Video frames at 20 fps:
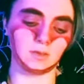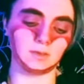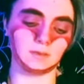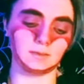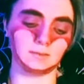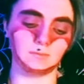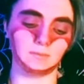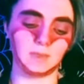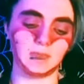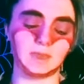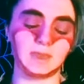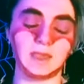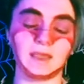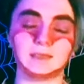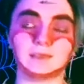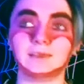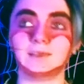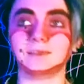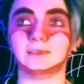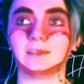My cat,
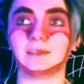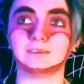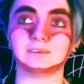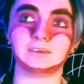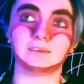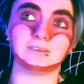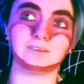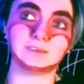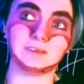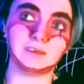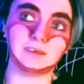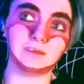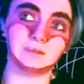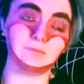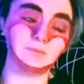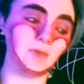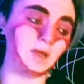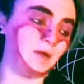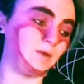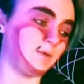Kit Kat's outside,
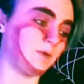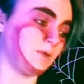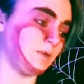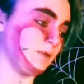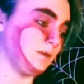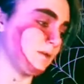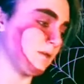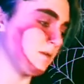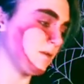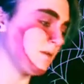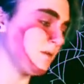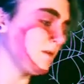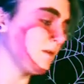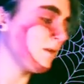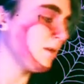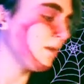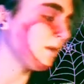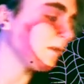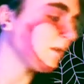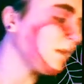meowing.
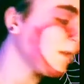Kit